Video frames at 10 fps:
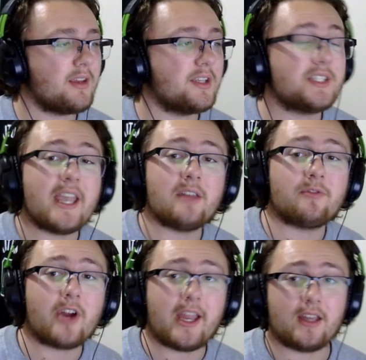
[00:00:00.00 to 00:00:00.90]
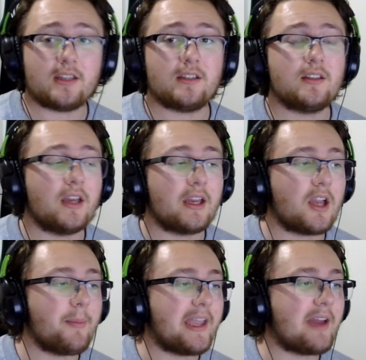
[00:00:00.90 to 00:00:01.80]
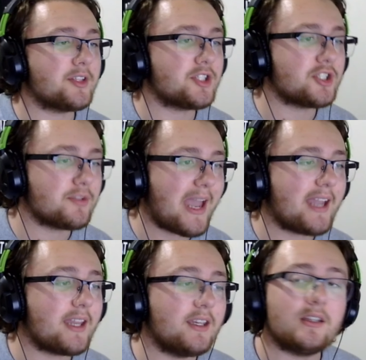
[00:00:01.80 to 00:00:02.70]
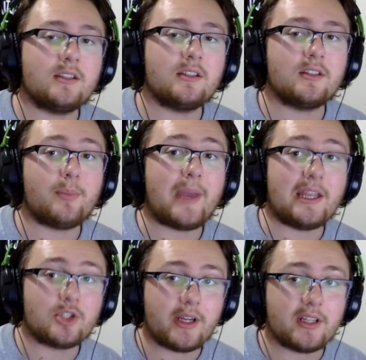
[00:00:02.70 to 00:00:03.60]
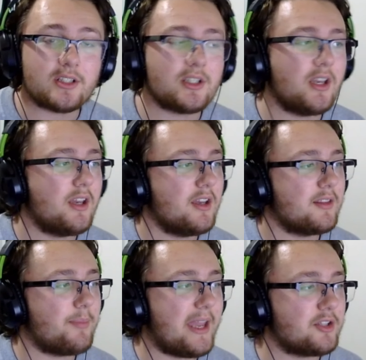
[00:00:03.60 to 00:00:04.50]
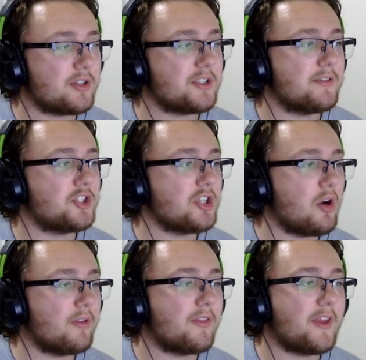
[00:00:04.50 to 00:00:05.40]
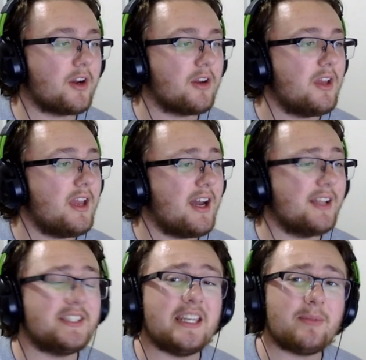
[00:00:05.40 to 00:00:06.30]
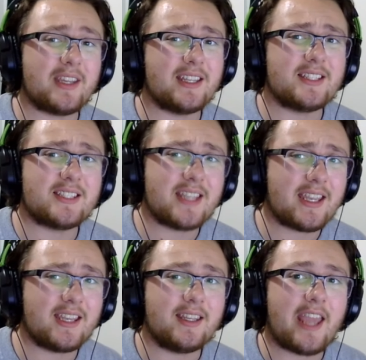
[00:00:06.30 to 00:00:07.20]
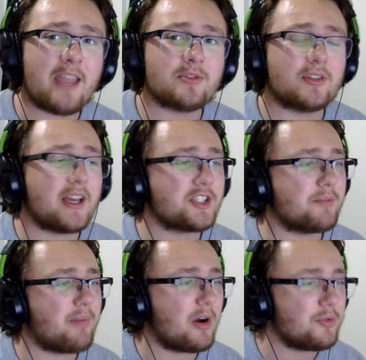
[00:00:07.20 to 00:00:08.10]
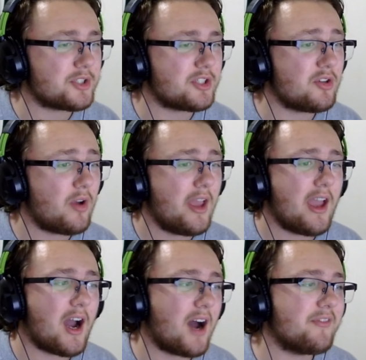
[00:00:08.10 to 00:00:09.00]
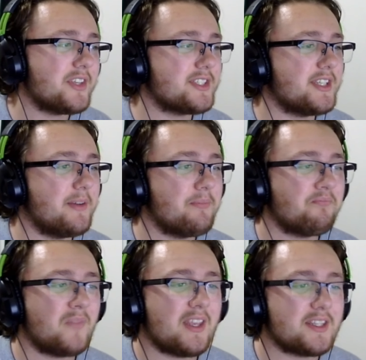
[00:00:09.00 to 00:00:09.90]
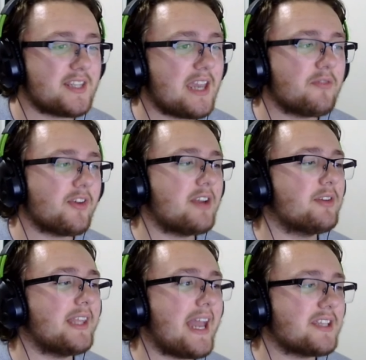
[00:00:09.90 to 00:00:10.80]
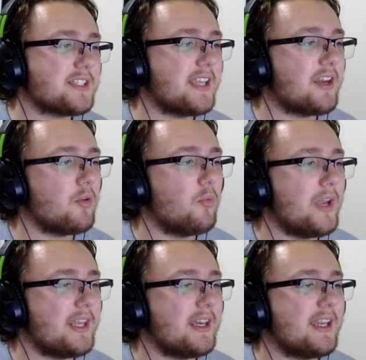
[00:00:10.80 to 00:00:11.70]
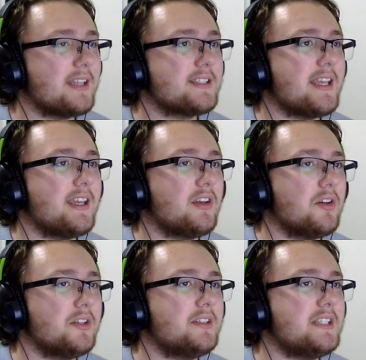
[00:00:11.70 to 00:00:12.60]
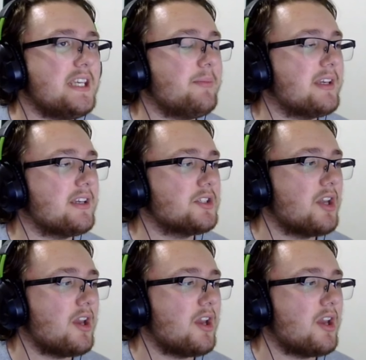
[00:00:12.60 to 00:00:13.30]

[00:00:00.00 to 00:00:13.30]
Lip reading: San Fran coming out and smacking Patriots. The Patriots have shown that they're a team that can stick in games they're not supposed to. Obviously, San Fran really has to get a win against a good team, because